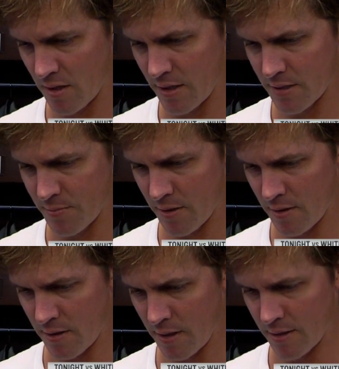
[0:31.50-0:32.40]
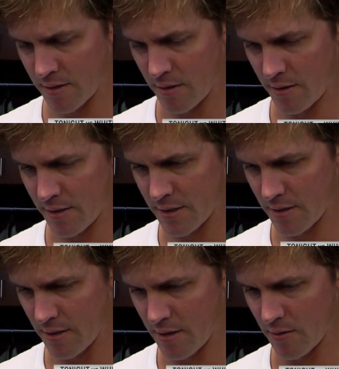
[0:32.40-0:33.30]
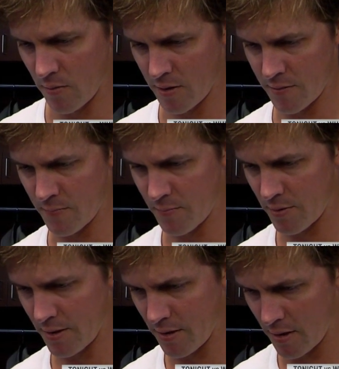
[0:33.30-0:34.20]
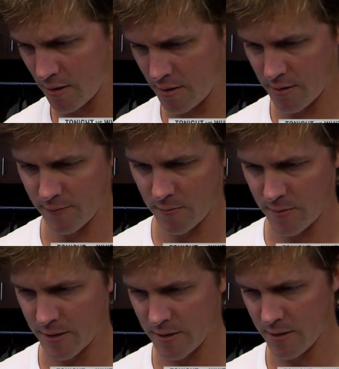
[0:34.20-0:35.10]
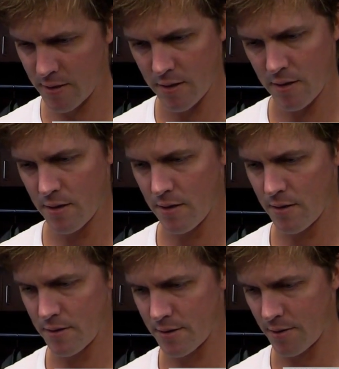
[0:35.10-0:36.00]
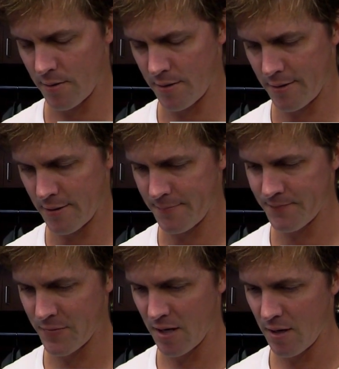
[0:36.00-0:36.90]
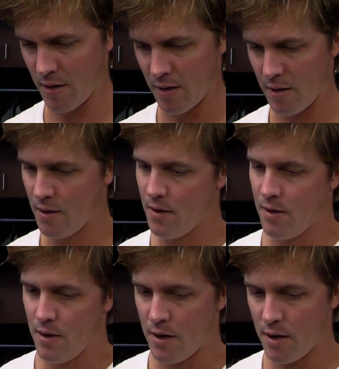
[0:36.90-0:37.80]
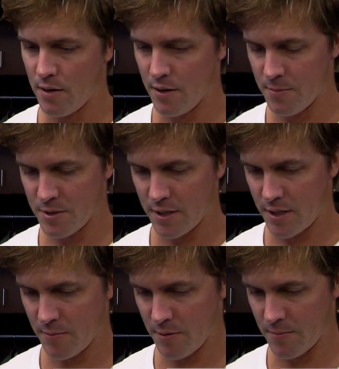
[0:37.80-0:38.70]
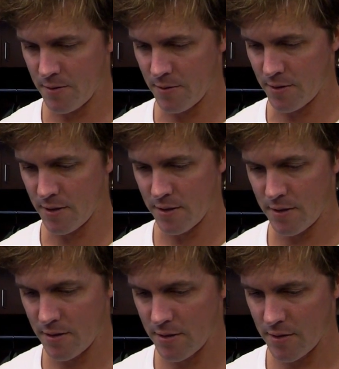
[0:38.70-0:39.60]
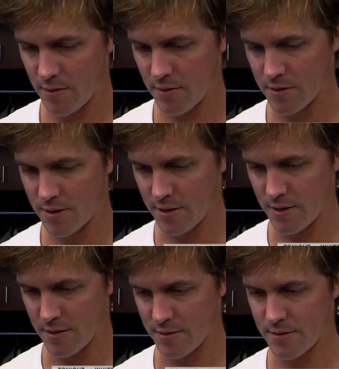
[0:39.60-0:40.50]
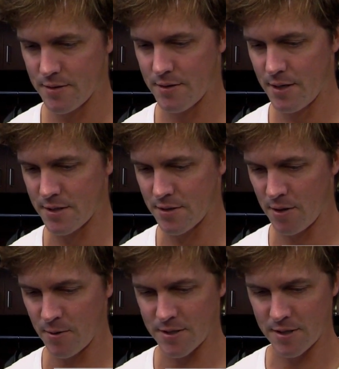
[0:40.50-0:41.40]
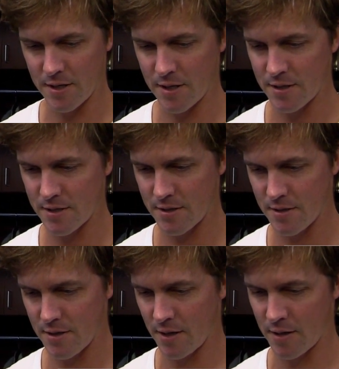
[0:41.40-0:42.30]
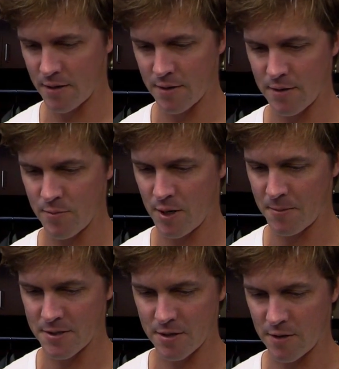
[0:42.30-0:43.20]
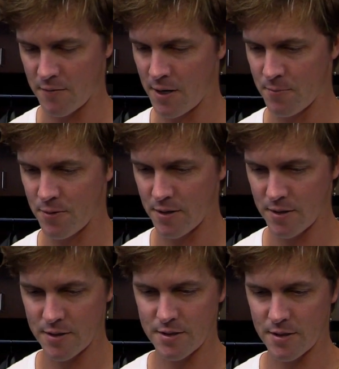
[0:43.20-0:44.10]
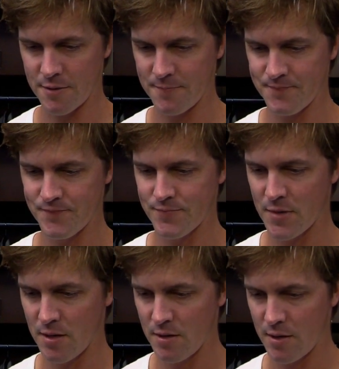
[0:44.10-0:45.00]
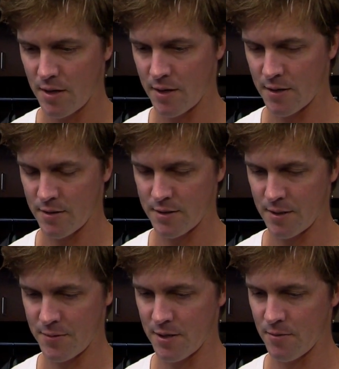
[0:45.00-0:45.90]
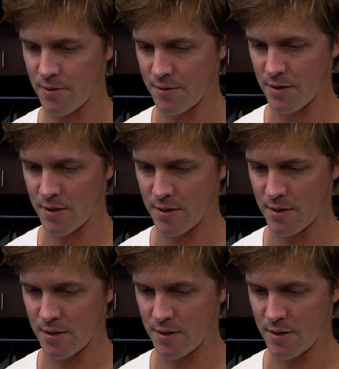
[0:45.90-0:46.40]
Isbell, I saw at least hit one pretty hard for base hit. So MJ came up doing good, which isn't always the case. And Bobby's turning around pretty good. So, and the same thing with